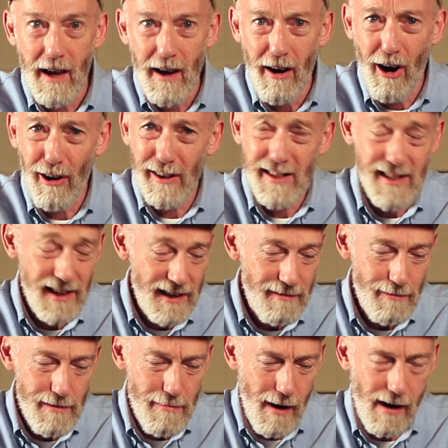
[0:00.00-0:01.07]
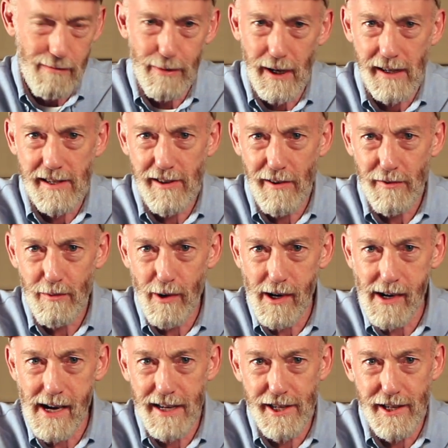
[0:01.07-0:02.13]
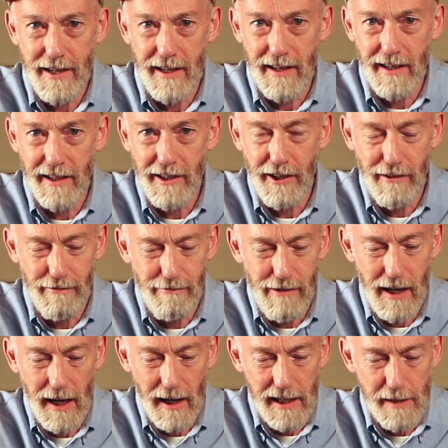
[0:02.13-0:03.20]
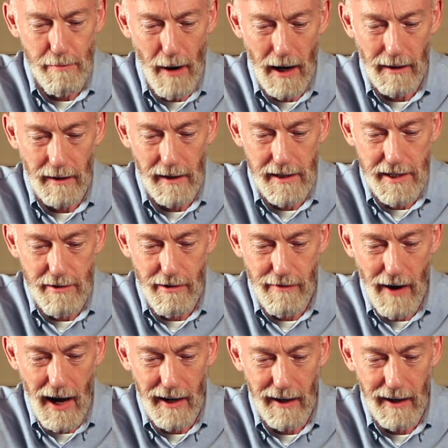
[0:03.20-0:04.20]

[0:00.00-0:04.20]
Honestly, with Mark being a software engineer, you'd really expect these to have had